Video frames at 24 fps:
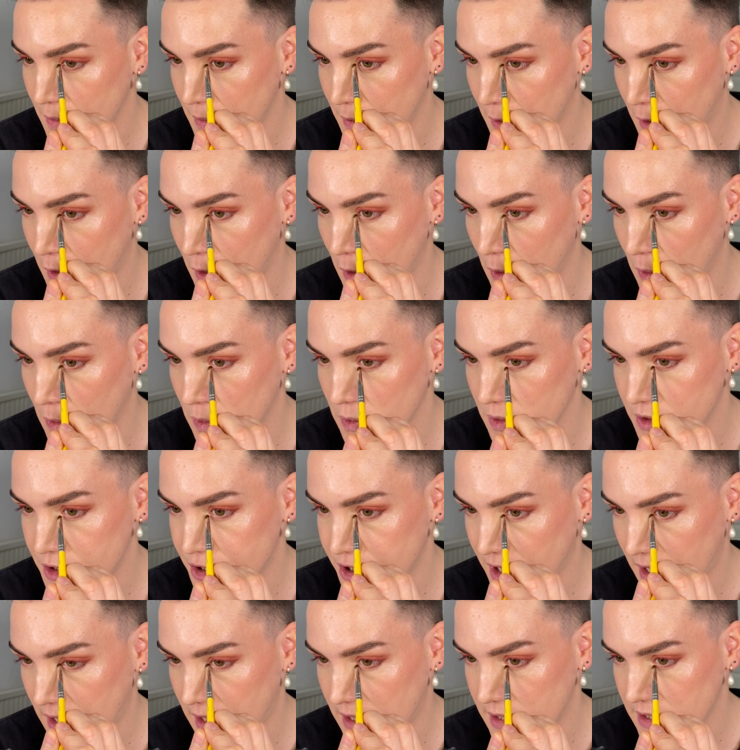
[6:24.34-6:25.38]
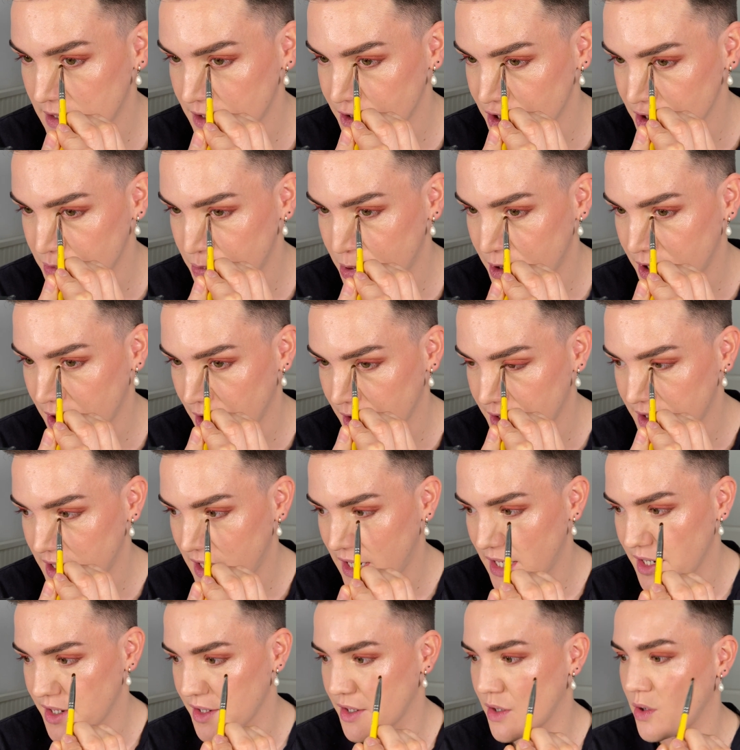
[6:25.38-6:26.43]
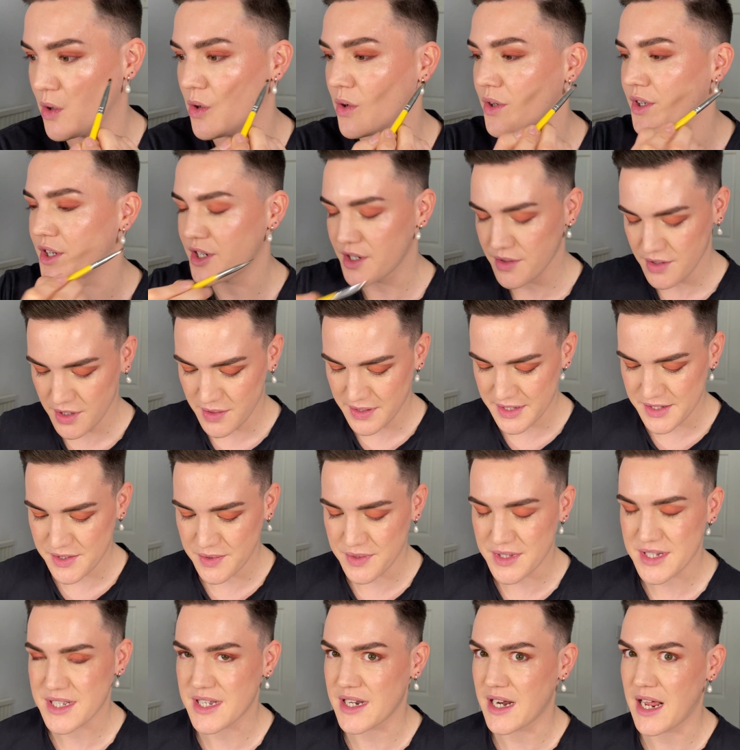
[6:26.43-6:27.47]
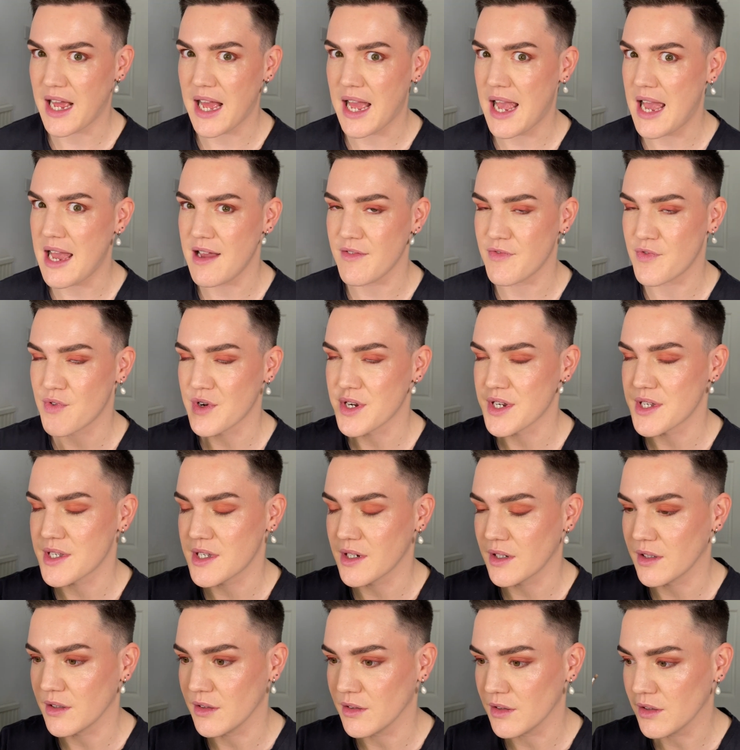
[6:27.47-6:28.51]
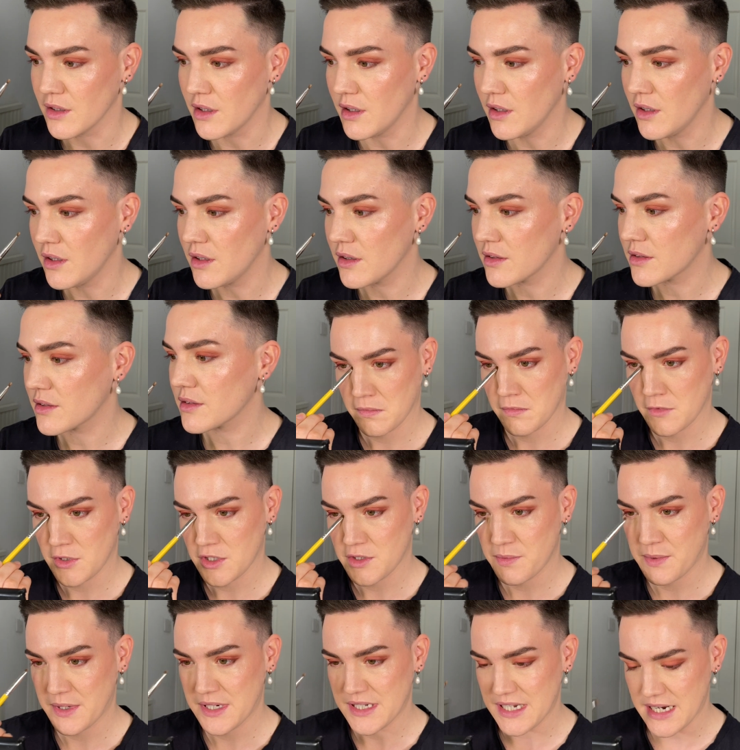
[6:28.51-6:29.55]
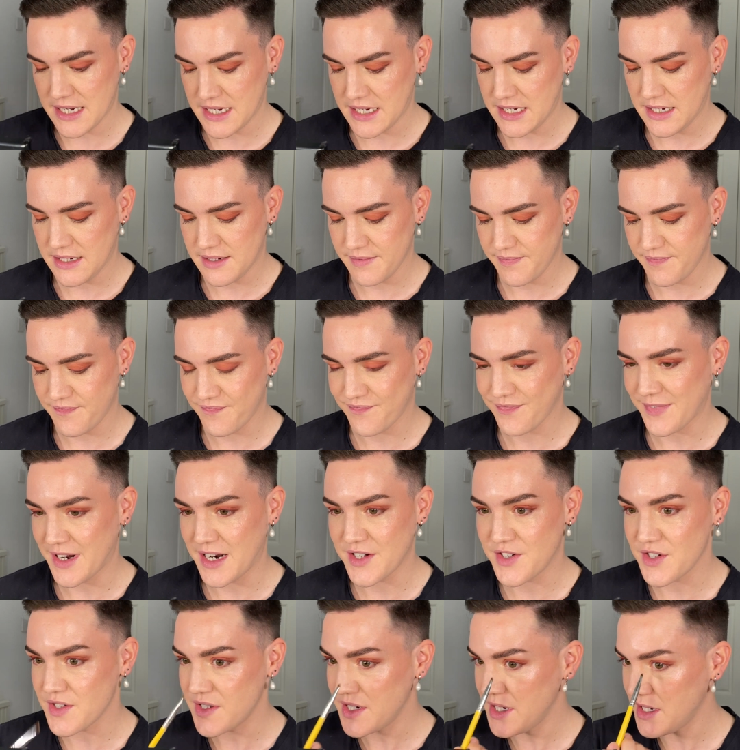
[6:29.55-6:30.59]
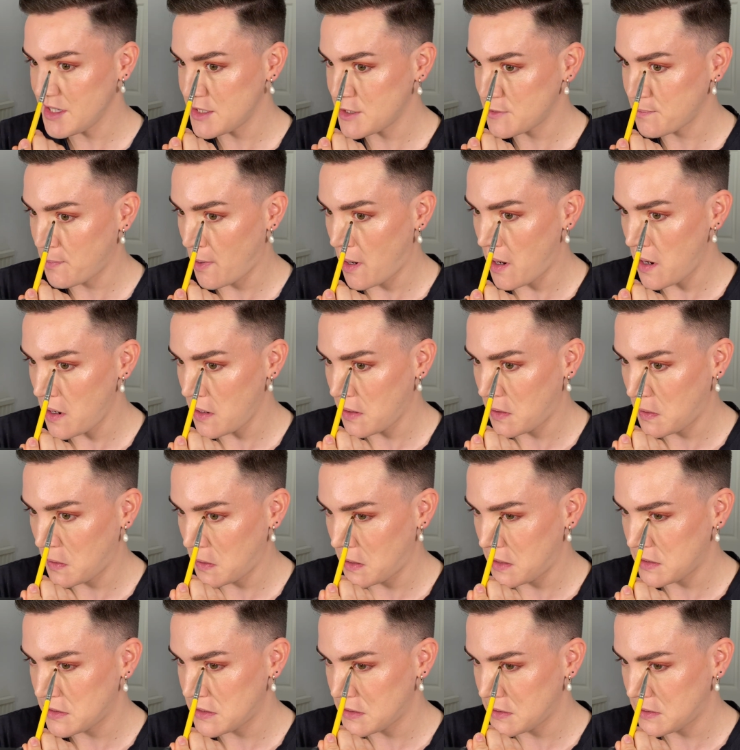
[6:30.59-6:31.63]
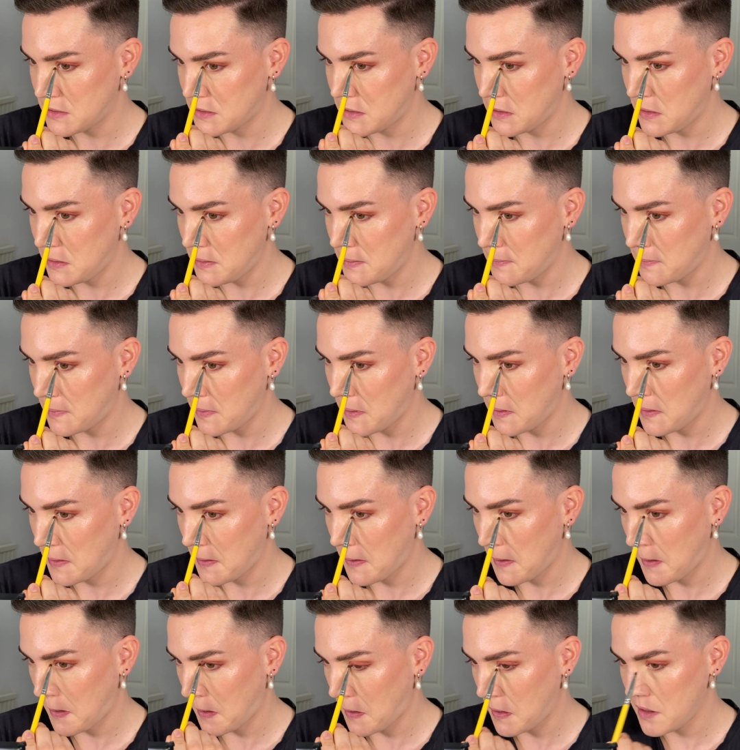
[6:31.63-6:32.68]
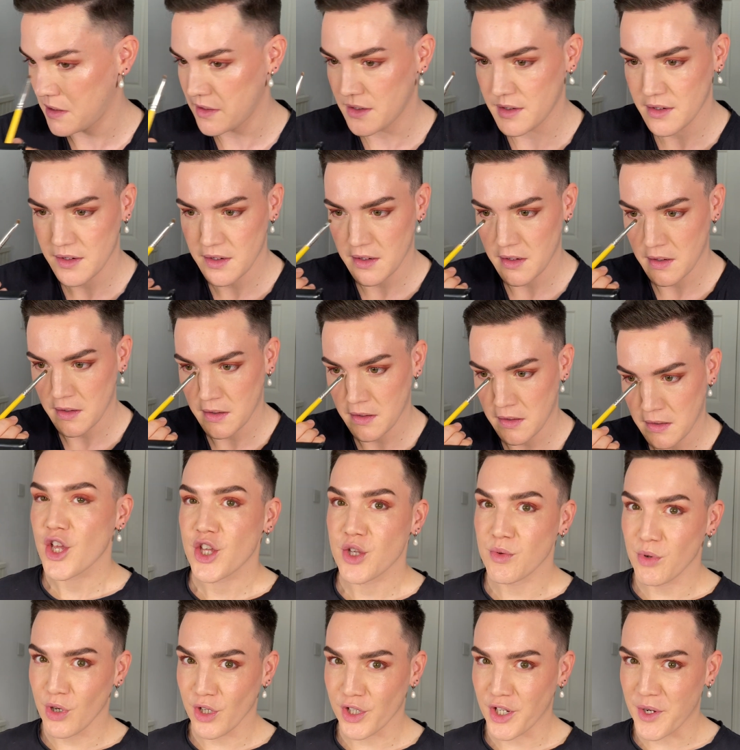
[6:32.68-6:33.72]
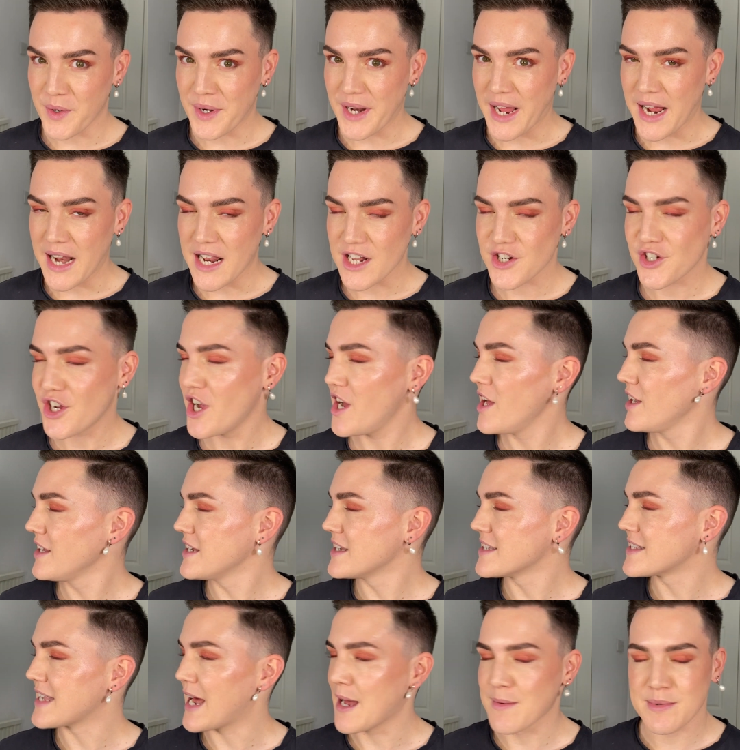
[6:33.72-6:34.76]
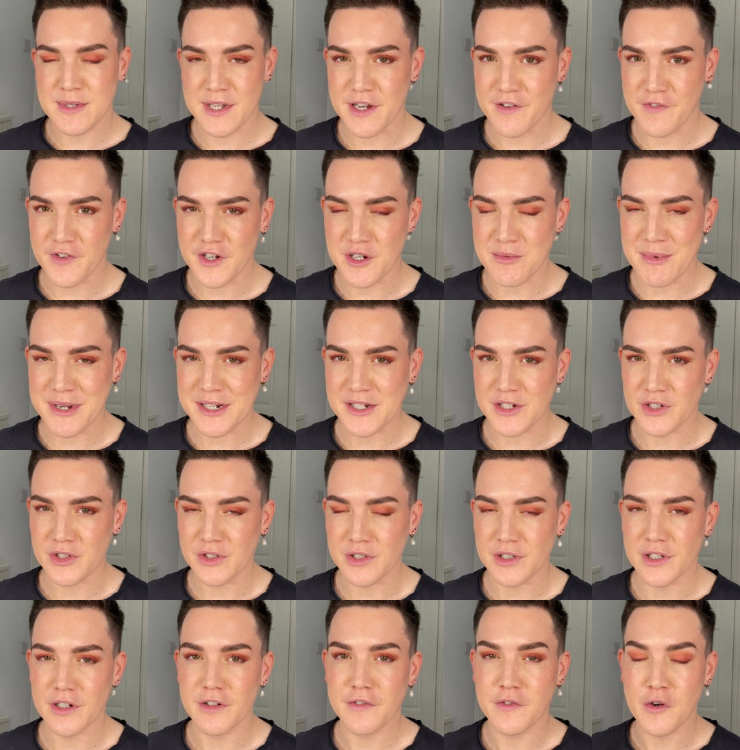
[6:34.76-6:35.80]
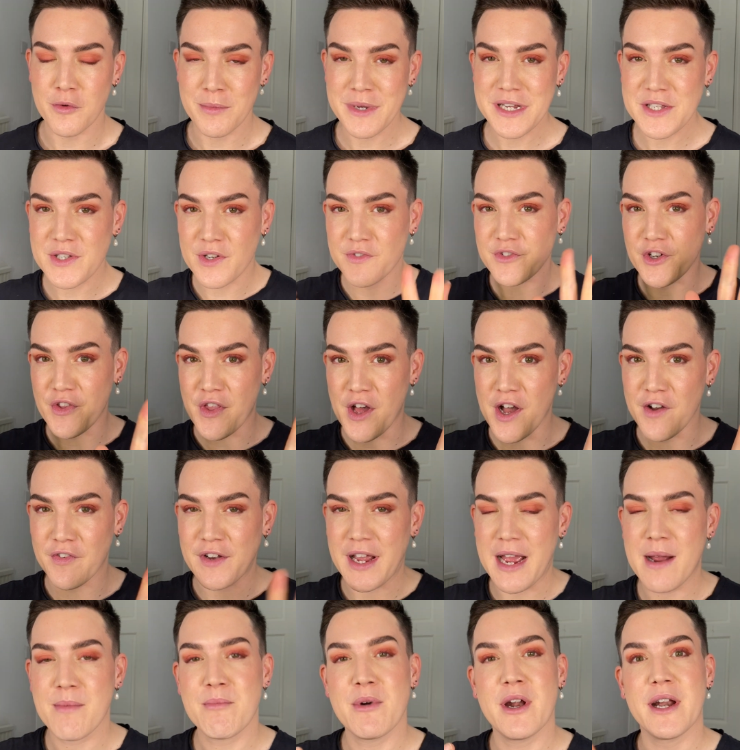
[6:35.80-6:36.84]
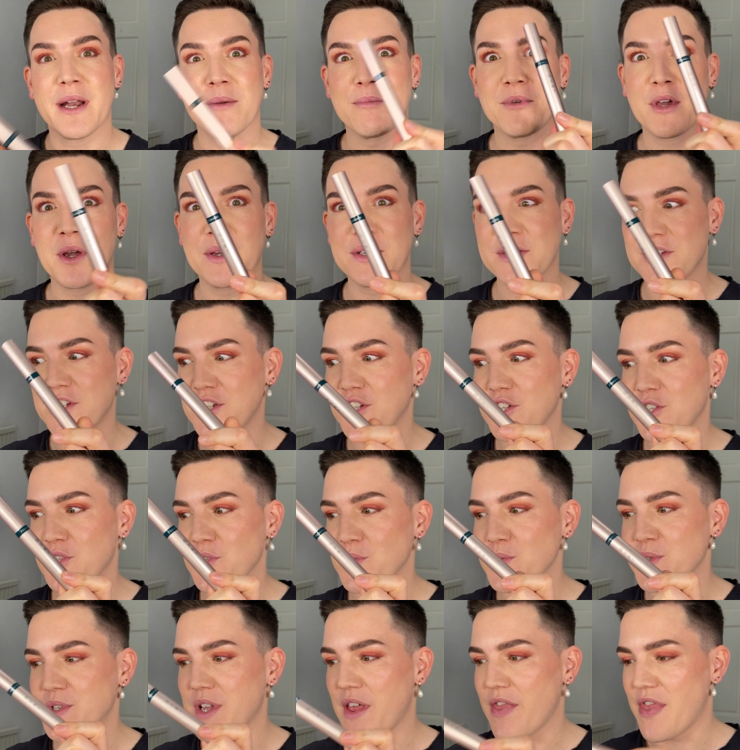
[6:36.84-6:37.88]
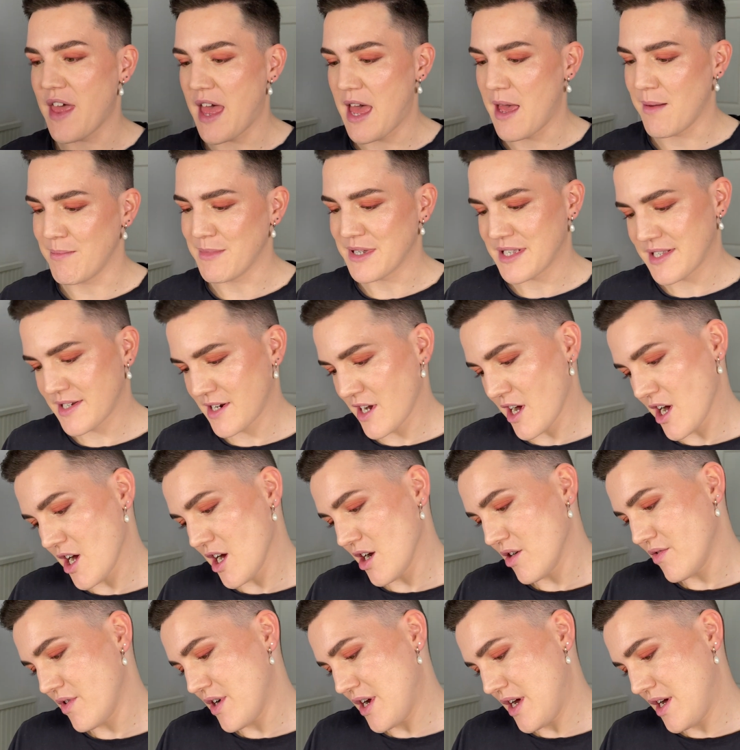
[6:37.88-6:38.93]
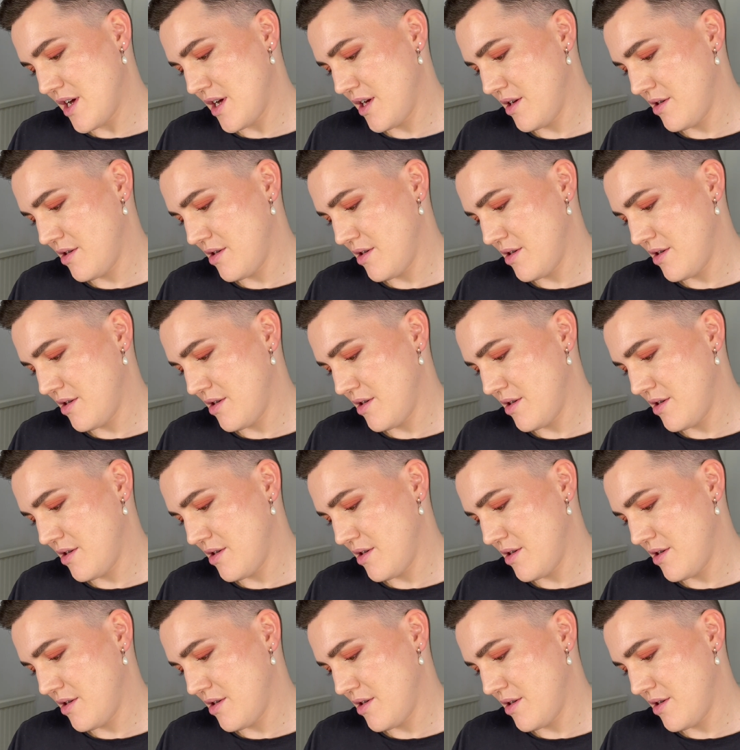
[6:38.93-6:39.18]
gold shade and just put it on the inner corner. You know I do this in every single look, just because I just need sparkle, I just do. You all know an eyelash curl is absolutely fundamental for me, so I've done that off camera, and I'm going to use their mascara.